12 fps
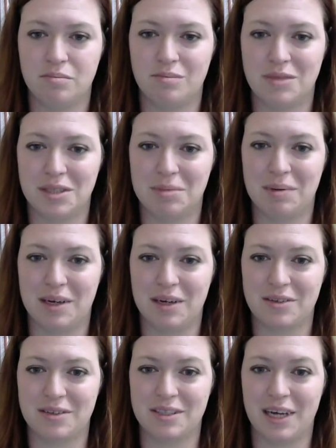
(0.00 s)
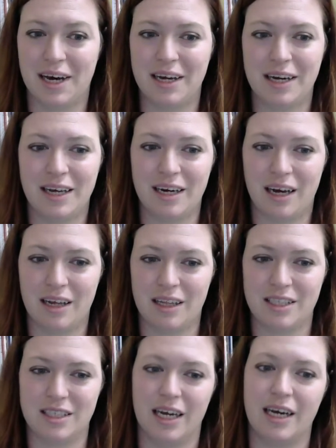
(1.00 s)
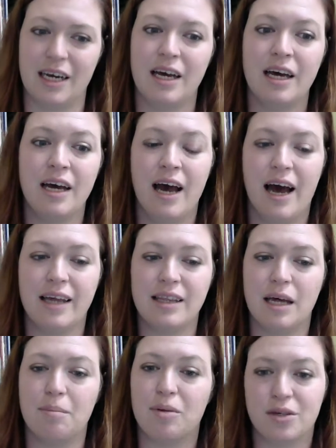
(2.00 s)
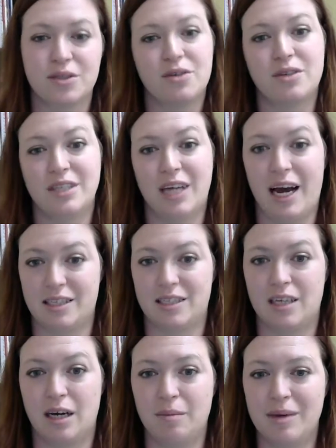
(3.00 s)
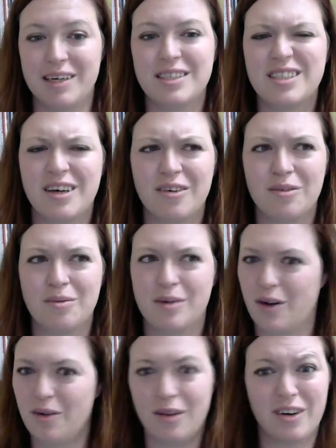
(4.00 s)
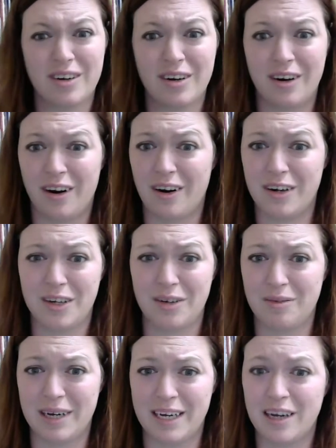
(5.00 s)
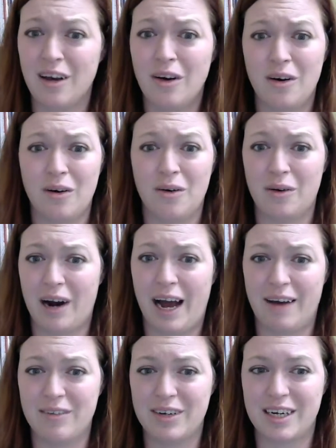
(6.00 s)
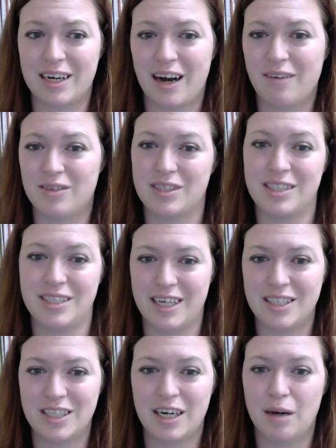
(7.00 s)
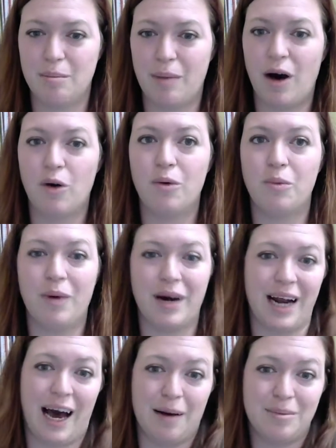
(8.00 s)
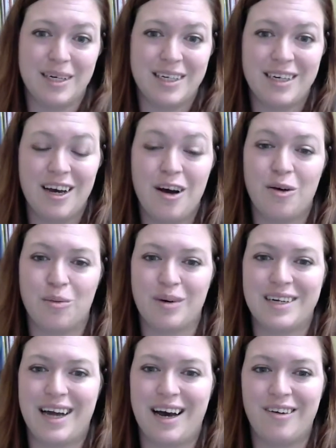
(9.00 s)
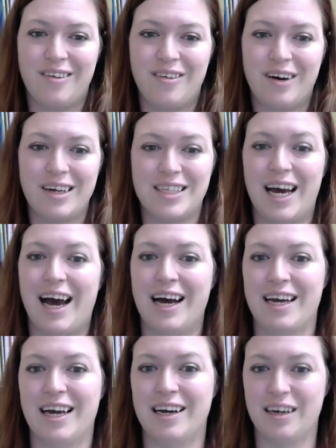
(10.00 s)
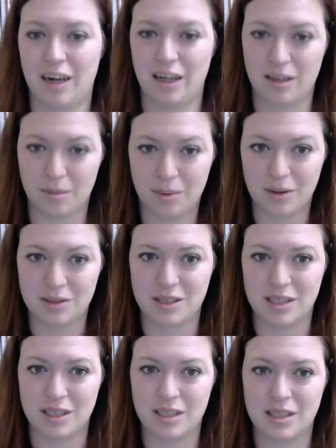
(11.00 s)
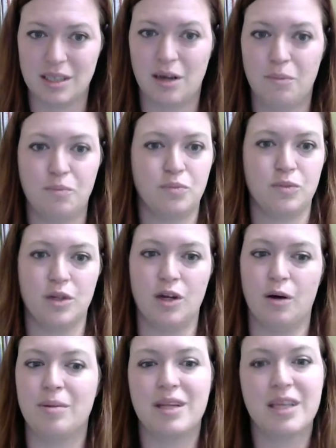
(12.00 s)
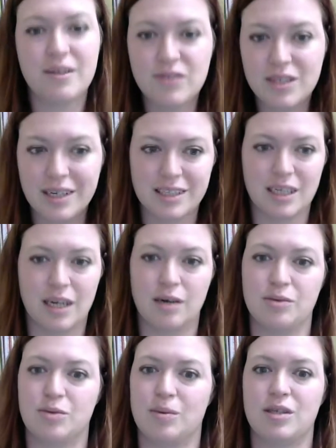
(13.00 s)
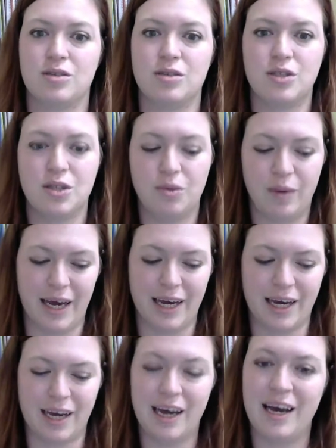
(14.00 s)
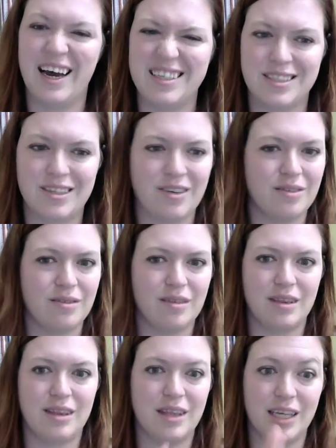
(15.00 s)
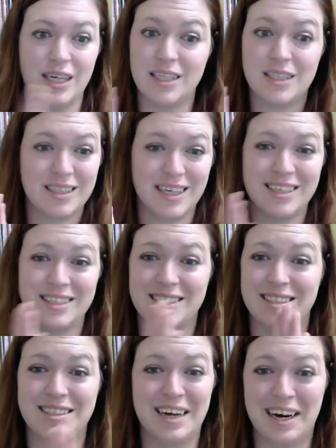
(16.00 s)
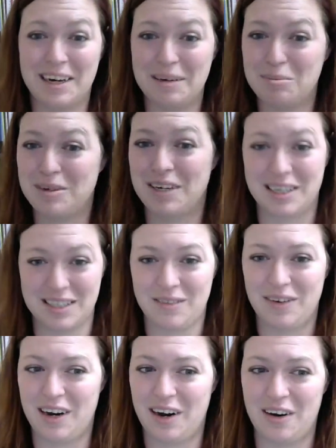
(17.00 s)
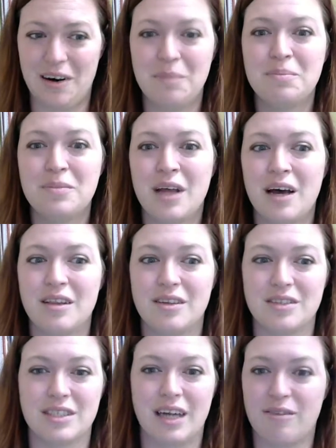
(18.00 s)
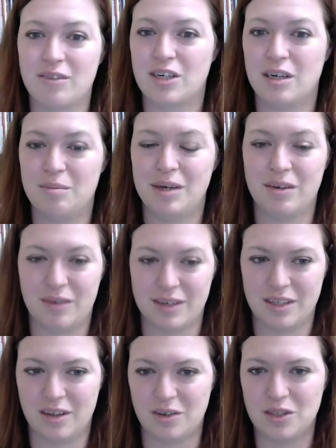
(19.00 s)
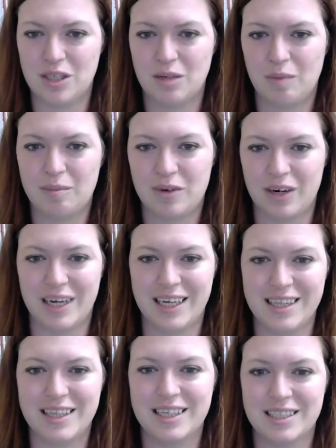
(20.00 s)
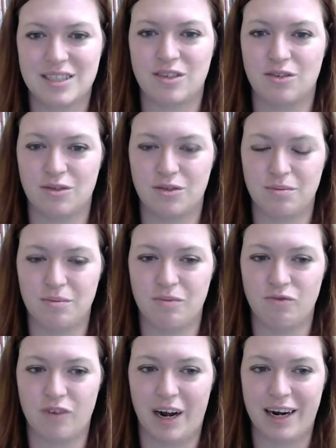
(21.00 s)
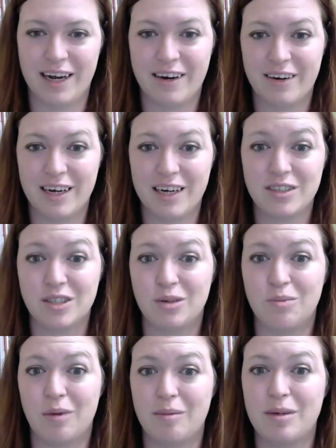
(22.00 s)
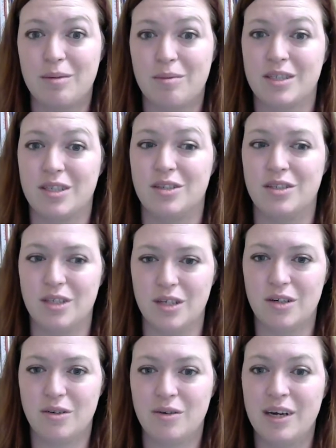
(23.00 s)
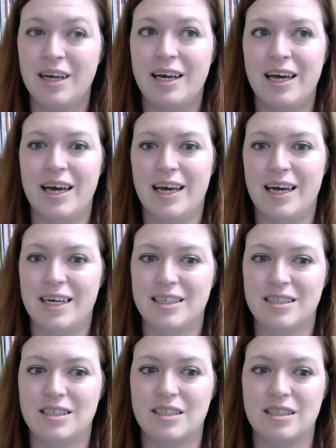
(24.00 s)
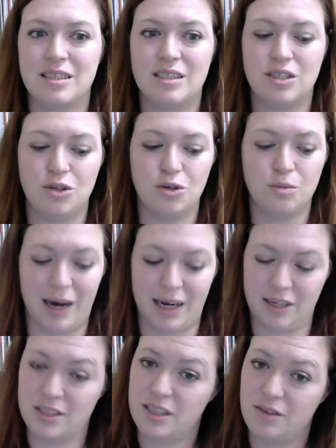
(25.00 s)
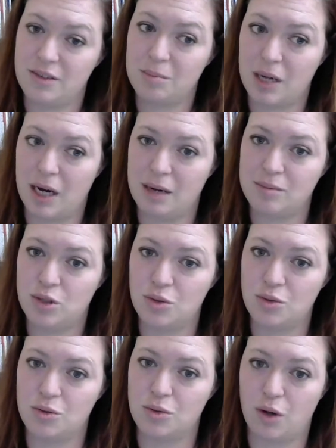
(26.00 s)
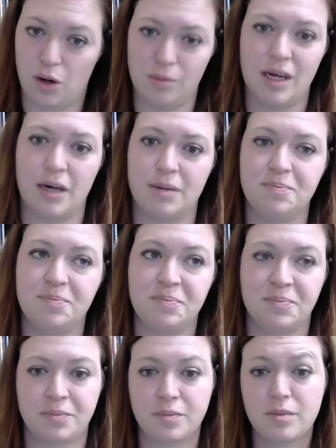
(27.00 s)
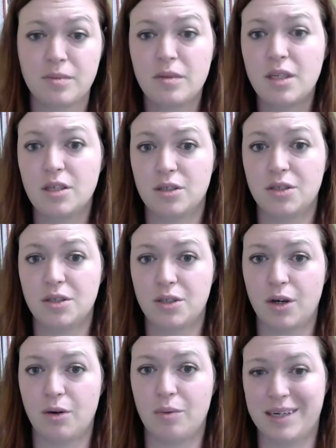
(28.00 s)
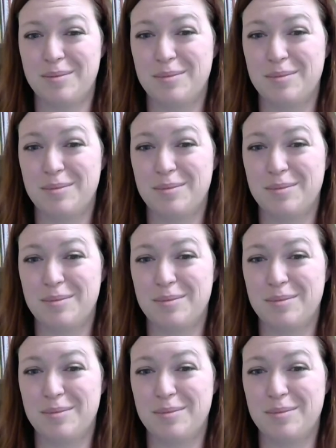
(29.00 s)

speaking your side and not listening. And then personal attacks come in. So we're no longer arguing or having a conversation about what happened, we're now attacking another person's, you know, belief systems, what they're doing. And so this is not productive at all. There's never going to be a resolution when we're in this red area. So what we want to do is to buy ourselves some time to calm down, So what can